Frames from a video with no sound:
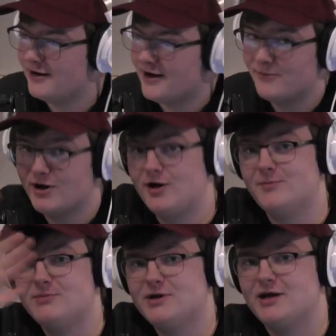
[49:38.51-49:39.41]
Hi,
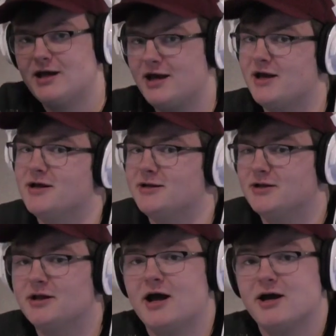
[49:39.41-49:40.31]
Mom.
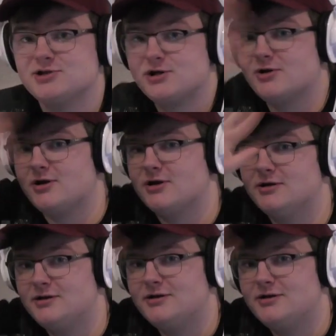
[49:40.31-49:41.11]
And hi, Sheridan.